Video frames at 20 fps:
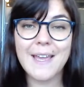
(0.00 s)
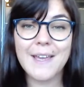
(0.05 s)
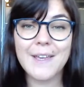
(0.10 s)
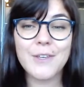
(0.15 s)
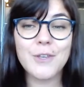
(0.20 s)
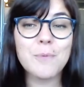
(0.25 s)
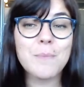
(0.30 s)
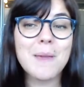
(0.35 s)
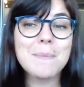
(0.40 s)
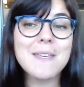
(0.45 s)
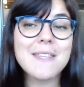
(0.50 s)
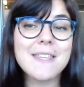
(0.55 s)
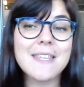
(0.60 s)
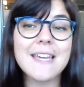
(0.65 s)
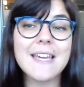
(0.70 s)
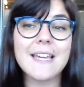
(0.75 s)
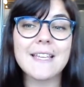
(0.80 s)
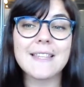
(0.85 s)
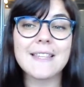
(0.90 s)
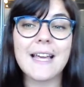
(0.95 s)
You may be
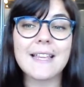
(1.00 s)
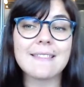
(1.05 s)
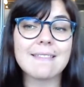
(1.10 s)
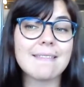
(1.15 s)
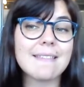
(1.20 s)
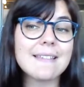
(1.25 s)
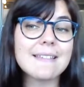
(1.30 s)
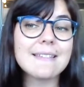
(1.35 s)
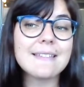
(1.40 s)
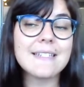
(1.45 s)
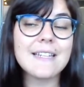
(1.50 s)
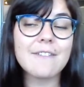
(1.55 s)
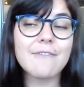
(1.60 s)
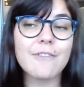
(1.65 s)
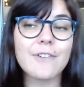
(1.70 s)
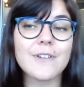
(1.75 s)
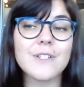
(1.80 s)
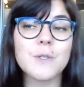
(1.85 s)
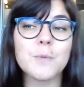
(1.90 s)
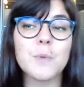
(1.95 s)
thinking that this
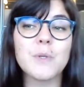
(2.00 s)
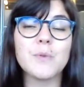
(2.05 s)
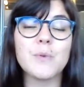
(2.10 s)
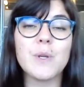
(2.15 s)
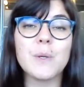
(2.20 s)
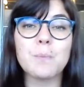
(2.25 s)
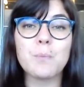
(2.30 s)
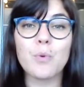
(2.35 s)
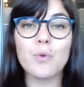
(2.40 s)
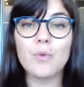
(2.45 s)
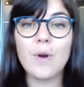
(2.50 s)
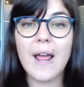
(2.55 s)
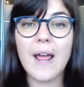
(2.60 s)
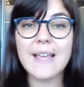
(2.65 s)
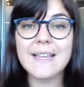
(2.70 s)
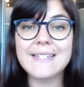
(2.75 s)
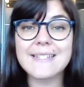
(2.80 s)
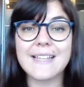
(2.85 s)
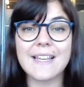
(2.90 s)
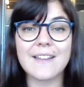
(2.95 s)
difference between
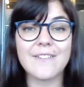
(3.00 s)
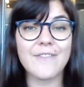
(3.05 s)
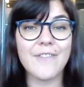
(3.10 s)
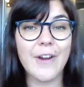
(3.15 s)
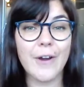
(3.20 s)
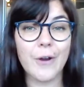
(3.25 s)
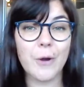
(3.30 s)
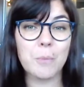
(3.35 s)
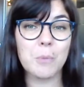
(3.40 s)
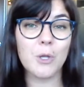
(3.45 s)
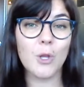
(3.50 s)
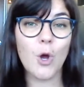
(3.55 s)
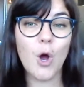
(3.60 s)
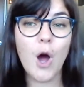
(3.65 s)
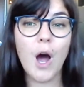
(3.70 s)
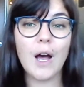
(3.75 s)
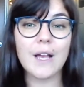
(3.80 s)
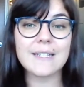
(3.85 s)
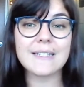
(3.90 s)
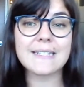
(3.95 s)
price and variable
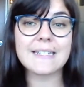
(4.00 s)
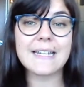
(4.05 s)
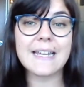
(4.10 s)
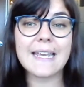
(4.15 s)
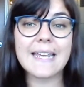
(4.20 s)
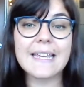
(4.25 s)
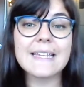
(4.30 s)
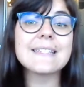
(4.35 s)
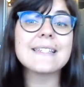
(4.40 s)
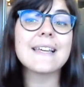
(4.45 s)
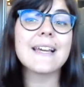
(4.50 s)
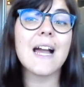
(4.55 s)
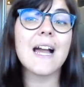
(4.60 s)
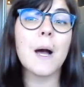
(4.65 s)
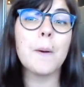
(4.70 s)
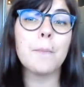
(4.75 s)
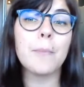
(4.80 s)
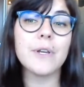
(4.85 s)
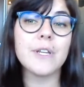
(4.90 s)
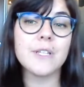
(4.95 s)
cost is the
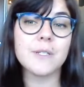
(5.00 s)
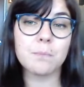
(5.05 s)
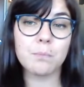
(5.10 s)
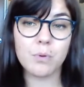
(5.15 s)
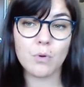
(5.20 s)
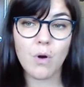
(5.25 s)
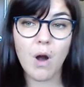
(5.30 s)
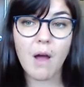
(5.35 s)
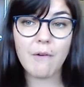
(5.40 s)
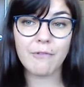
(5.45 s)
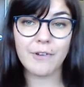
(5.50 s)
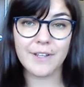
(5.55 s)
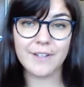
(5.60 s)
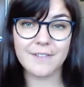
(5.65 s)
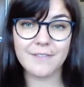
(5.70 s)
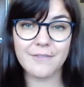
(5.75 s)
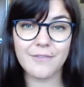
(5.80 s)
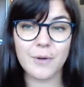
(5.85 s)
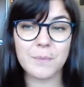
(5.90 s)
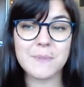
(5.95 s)
company's profit
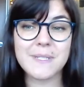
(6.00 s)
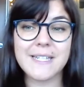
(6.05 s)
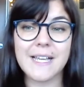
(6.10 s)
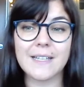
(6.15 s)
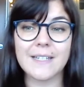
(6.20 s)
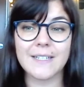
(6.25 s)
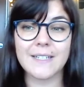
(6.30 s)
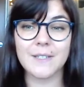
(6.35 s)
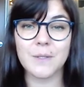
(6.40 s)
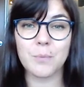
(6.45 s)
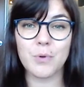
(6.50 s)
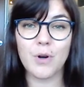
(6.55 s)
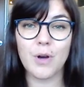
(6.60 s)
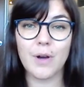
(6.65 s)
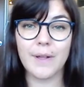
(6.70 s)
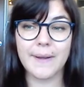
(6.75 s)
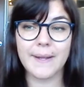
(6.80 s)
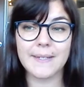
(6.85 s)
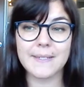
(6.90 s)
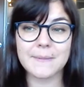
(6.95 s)
from selling the
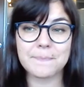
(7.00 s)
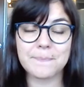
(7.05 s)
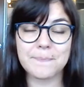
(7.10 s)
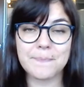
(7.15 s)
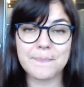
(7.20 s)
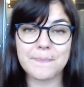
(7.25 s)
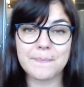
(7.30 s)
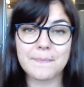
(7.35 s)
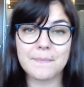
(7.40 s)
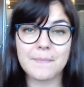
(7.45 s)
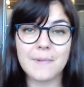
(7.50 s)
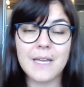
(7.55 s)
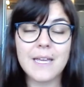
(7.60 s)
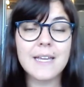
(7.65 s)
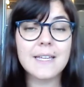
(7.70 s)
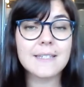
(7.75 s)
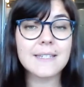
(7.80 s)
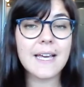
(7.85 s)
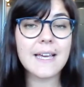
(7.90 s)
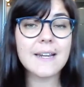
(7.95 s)
product.
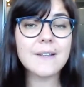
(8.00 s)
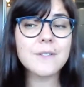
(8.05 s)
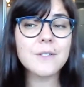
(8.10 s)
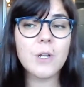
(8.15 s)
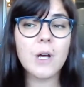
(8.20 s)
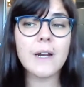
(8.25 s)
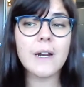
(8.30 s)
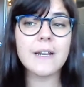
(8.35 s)
That is not